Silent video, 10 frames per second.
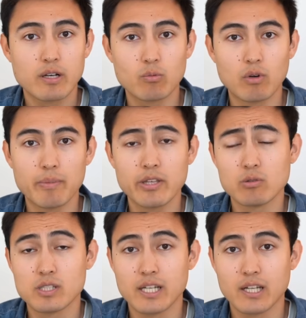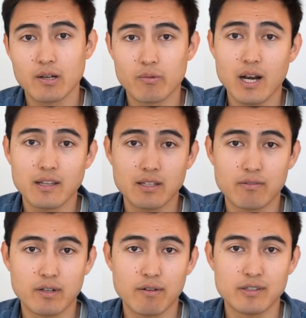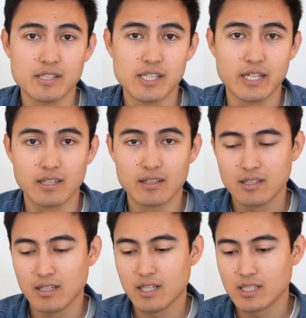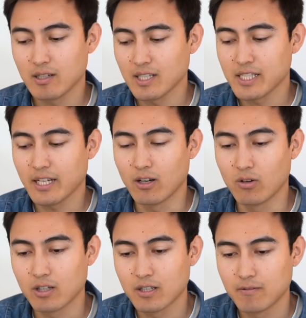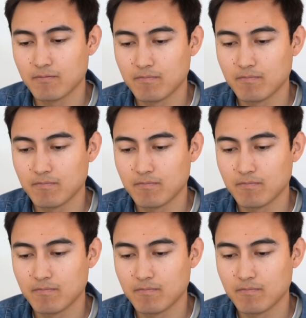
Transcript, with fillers: when we'll be using relative referencing. So let's take a look.